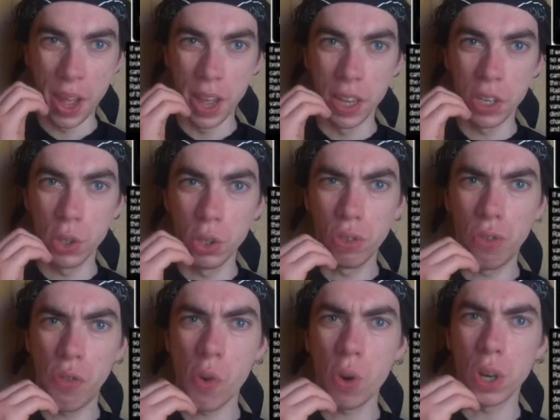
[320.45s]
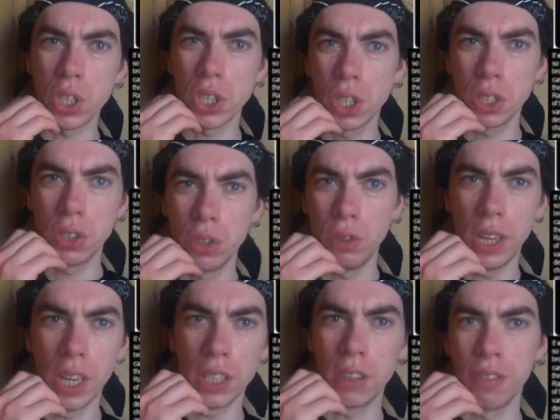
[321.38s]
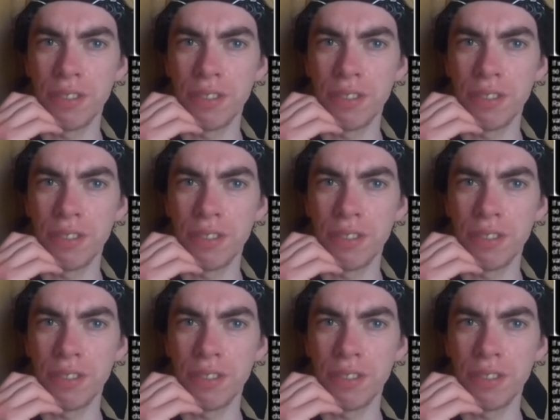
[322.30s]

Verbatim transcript: and use force to get the